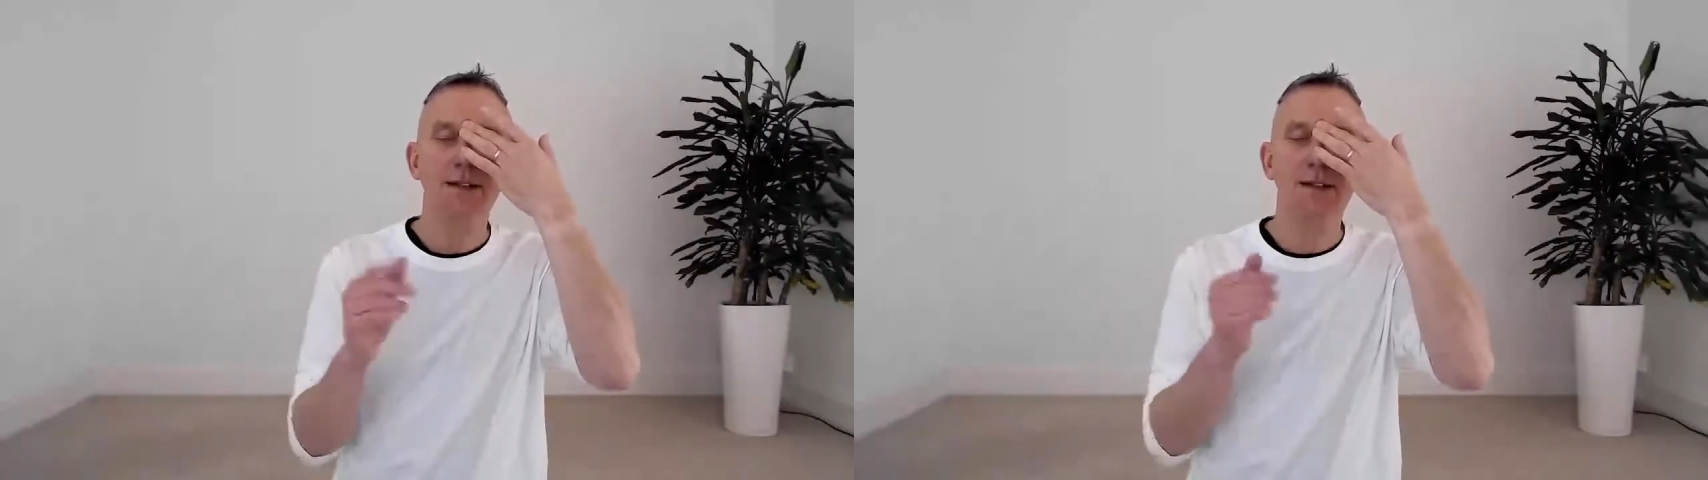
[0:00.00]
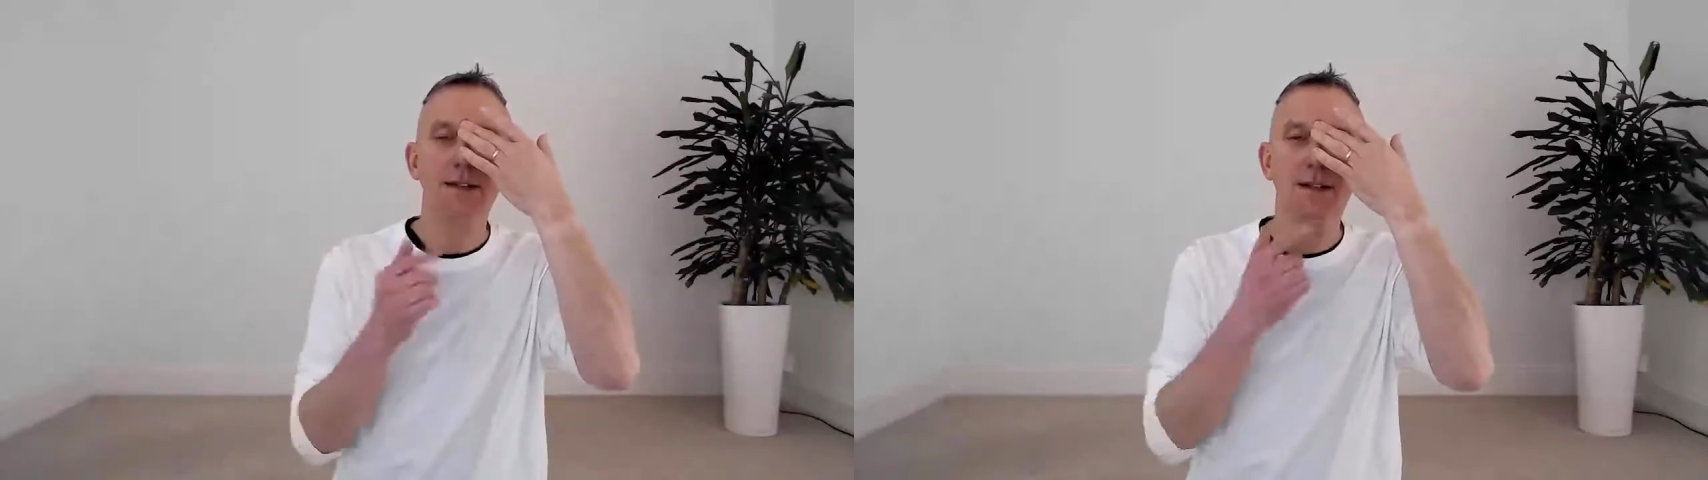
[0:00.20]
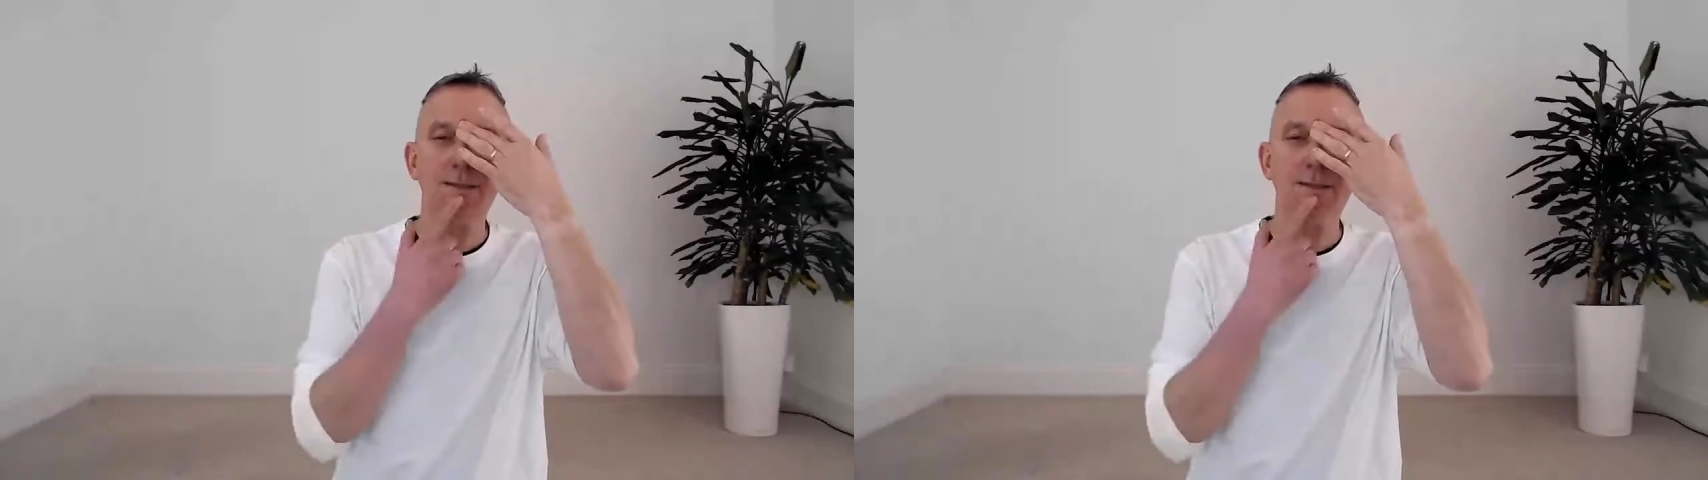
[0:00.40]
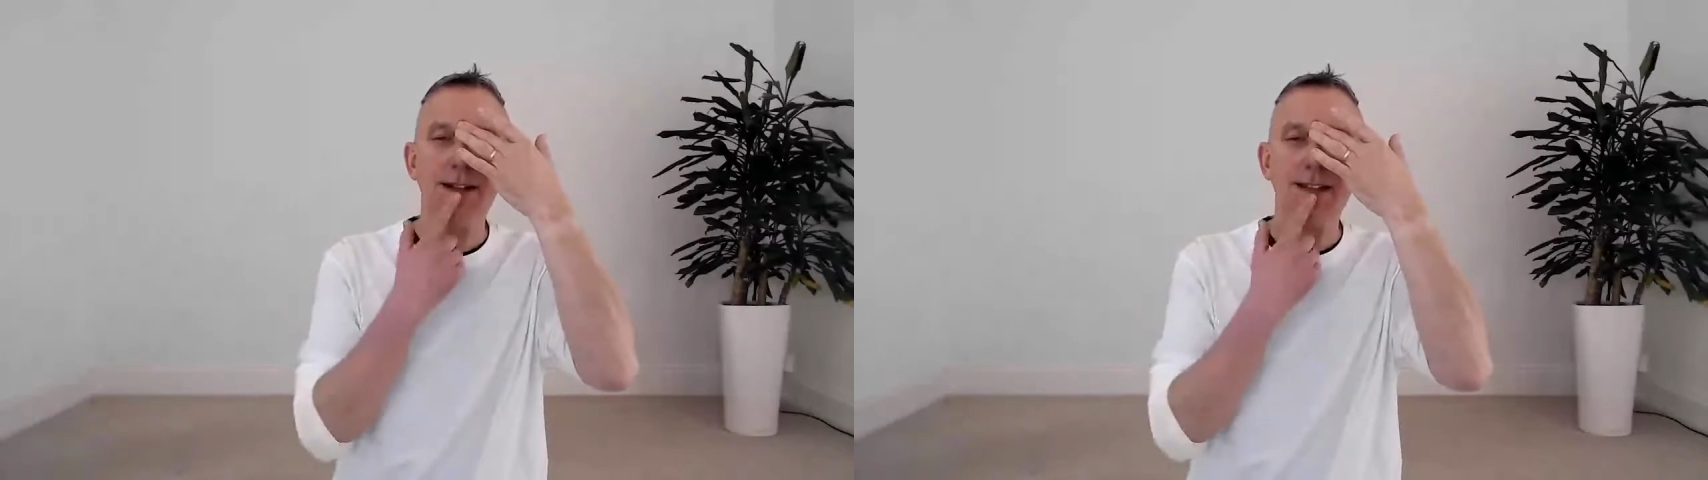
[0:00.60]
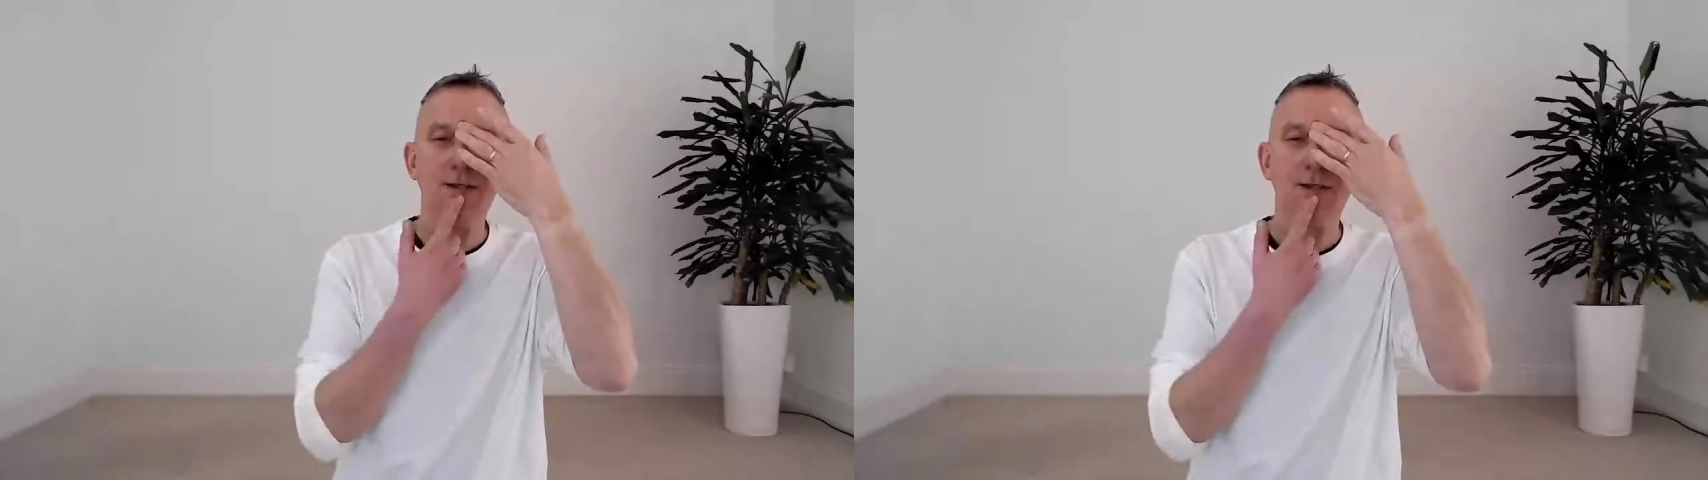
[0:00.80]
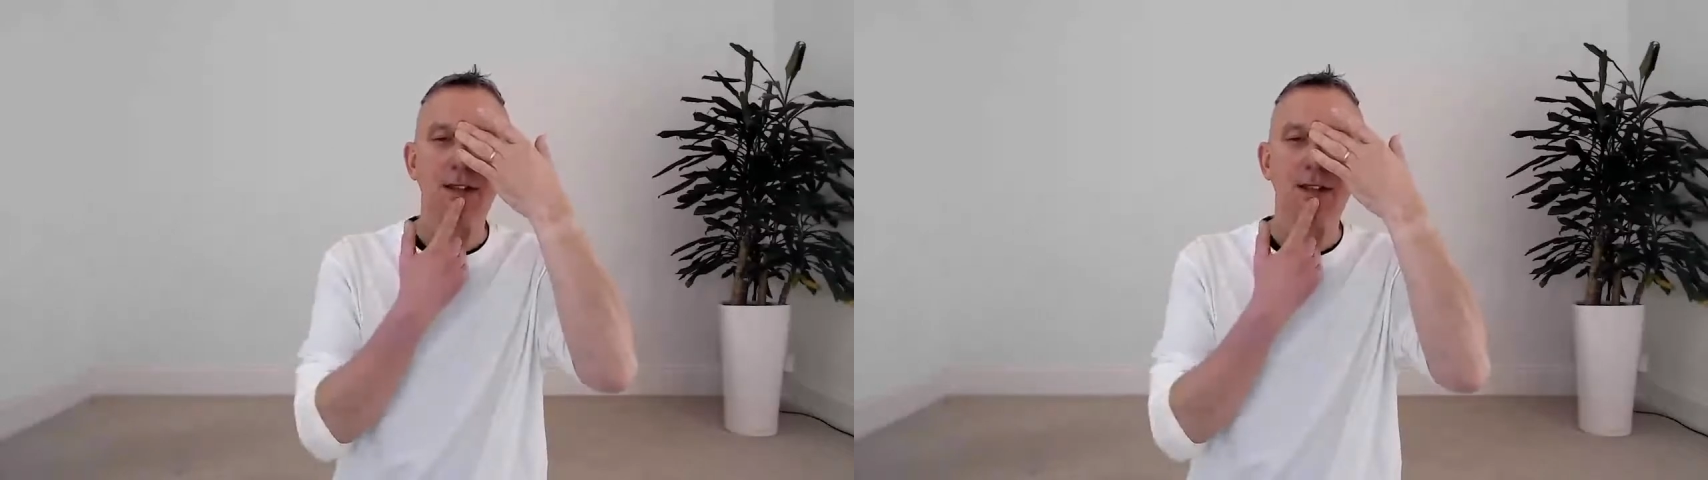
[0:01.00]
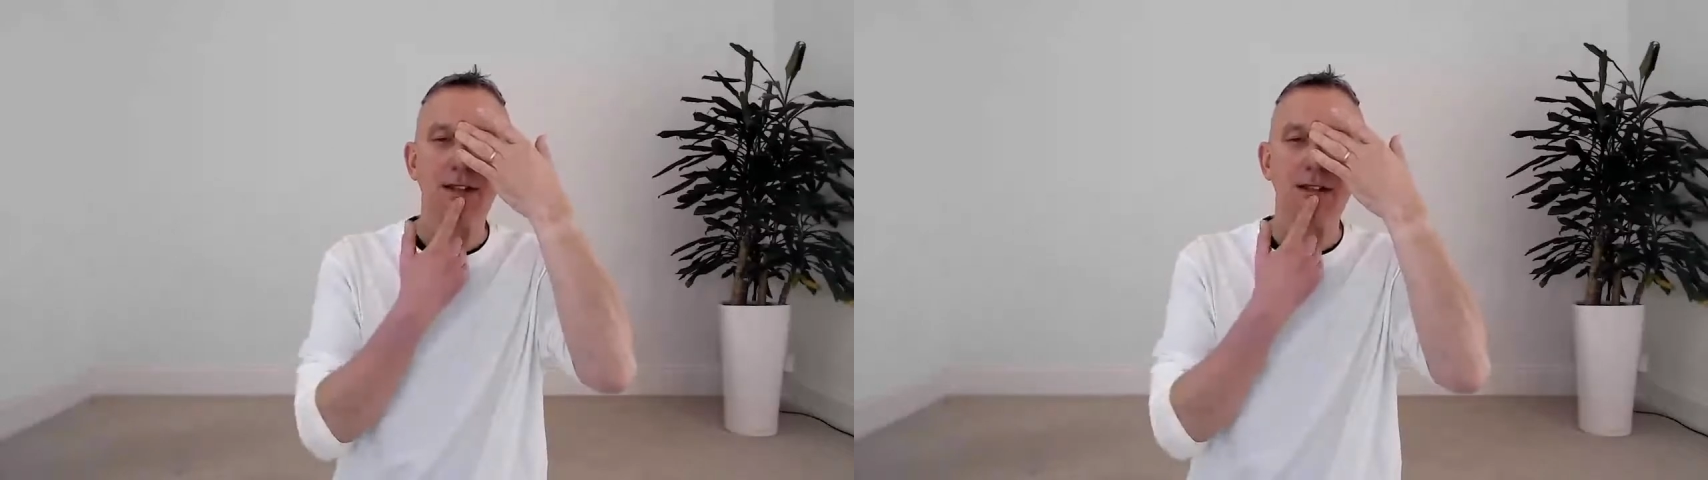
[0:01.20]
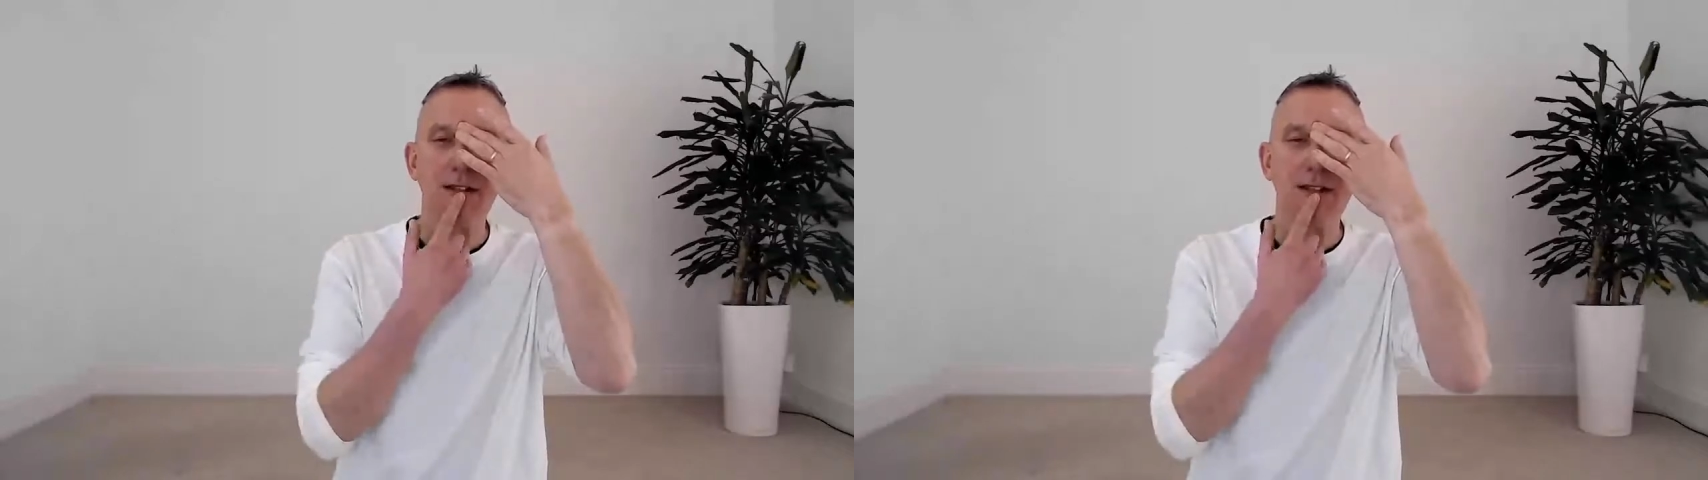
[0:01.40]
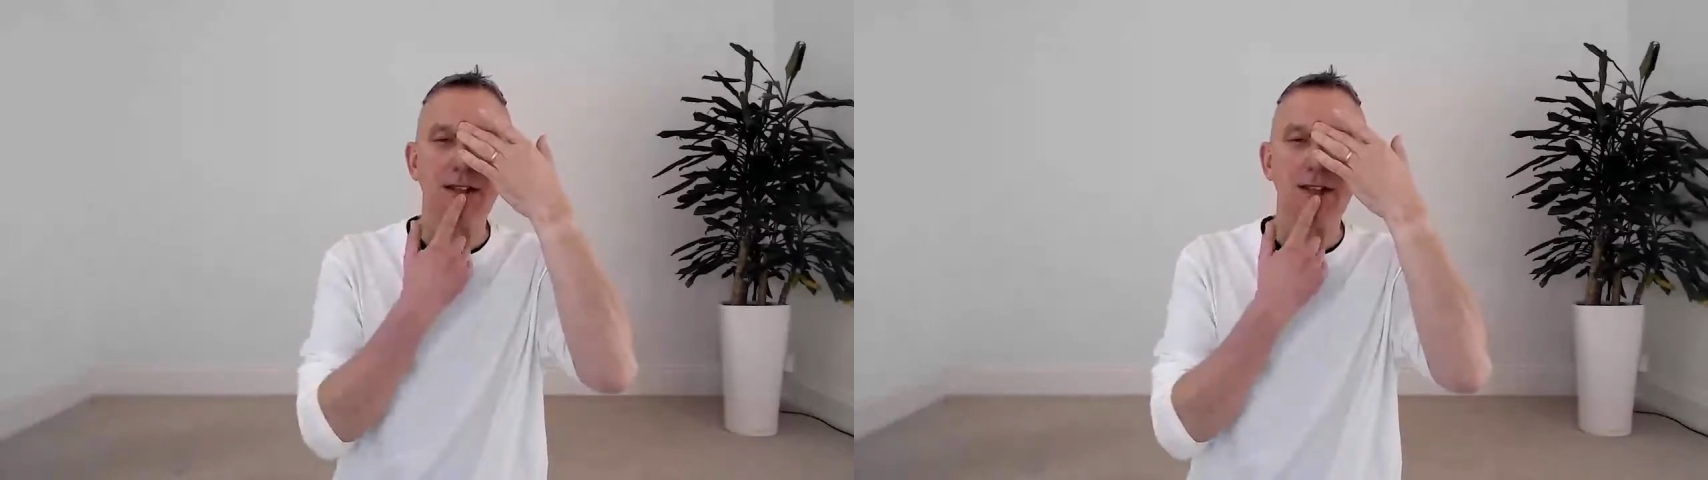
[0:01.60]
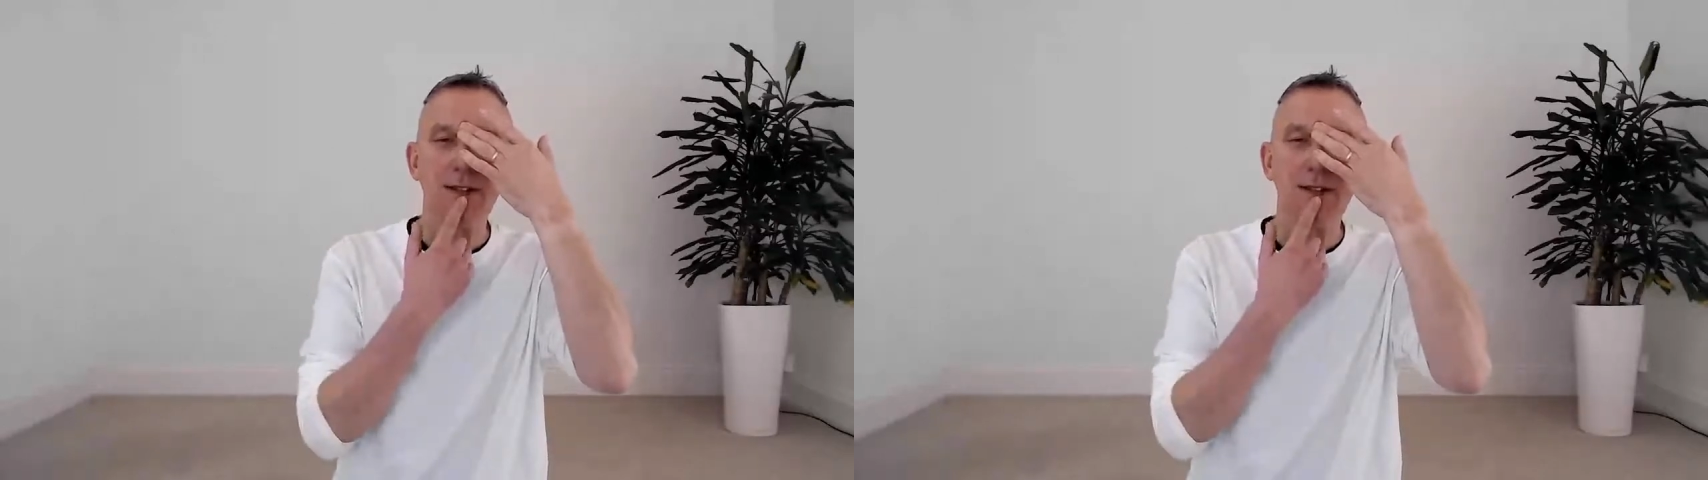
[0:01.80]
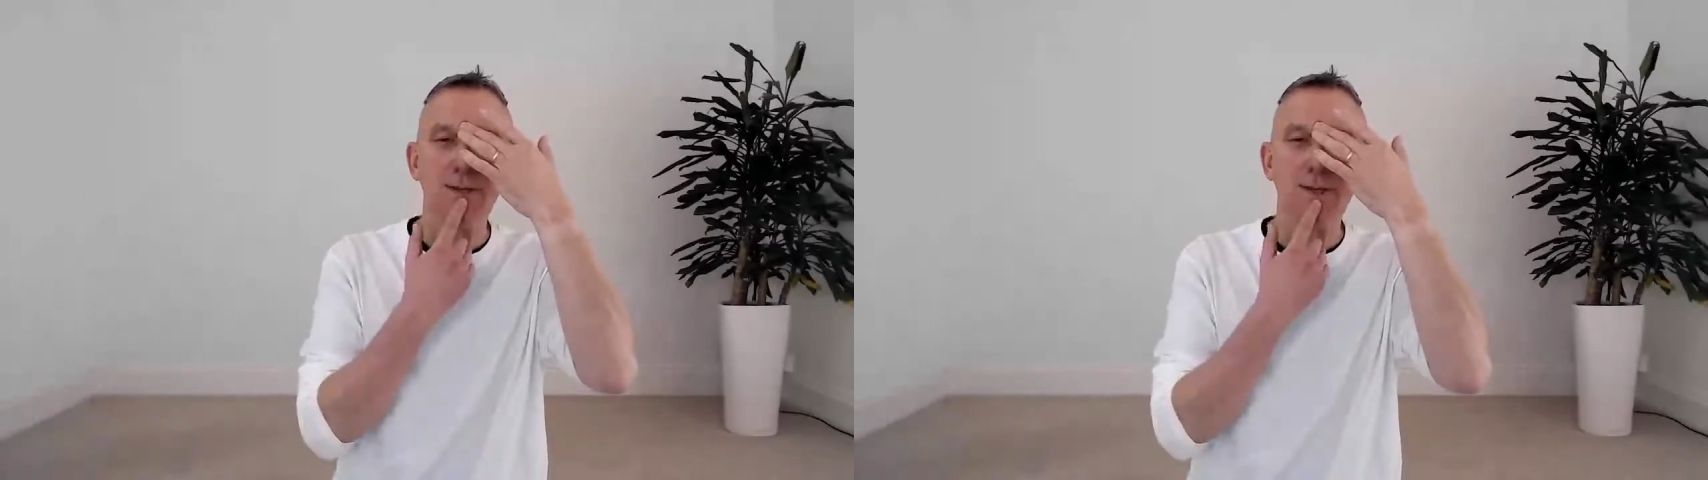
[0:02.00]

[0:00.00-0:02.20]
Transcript: and place a finger just